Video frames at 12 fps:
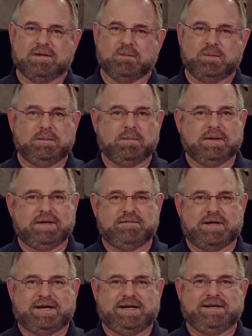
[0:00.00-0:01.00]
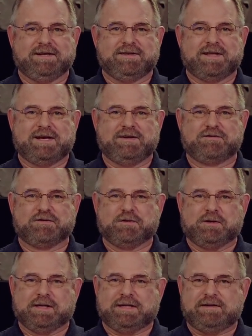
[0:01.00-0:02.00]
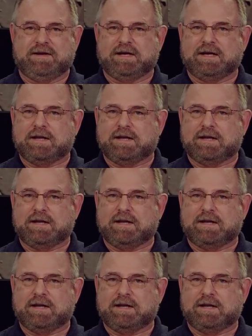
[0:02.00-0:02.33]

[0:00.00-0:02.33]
we believe that he that he certainly did,